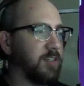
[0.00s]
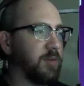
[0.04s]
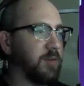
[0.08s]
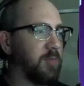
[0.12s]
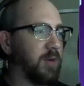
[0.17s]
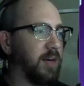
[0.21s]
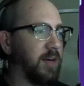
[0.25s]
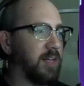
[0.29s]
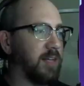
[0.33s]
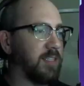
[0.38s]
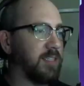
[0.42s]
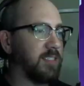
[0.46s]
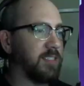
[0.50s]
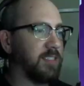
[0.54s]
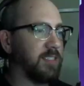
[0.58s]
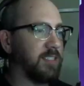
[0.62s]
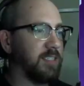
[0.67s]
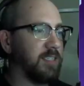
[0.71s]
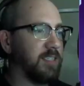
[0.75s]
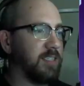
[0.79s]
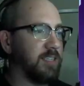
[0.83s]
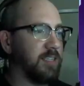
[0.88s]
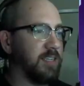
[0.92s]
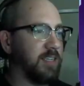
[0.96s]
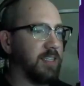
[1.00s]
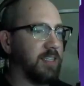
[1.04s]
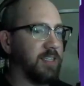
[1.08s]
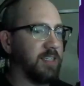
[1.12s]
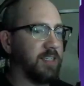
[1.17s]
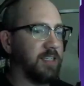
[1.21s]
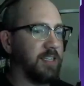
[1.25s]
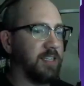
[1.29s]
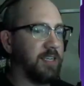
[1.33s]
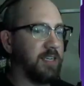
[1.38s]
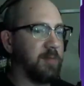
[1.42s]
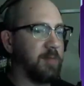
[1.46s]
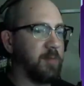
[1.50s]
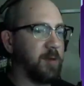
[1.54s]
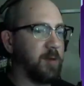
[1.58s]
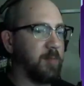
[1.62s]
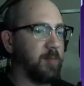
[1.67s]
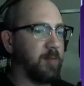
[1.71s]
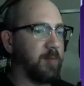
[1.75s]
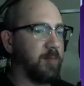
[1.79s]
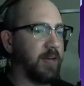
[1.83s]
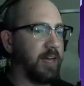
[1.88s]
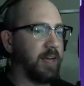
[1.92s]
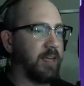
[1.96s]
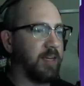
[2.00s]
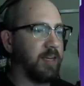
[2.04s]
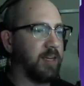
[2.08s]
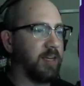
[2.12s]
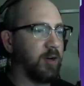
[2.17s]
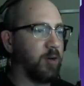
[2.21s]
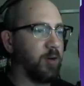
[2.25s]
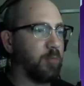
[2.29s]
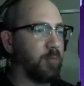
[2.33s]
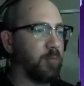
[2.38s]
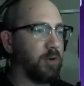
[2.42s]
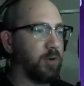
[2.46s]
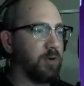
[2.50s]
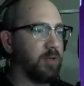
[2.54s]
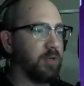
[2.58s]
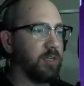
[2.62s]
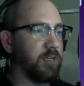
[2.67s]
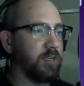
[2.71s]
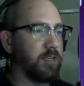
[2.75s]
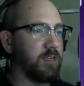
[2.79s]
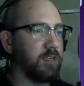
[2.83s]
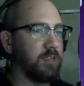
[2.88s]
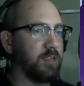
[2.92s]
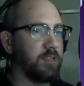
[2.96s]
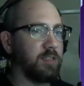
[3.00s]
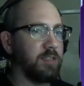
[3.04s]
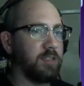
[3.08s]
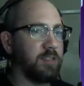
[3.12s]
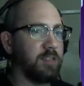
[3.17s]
policy, and then they email me back and go, booyah.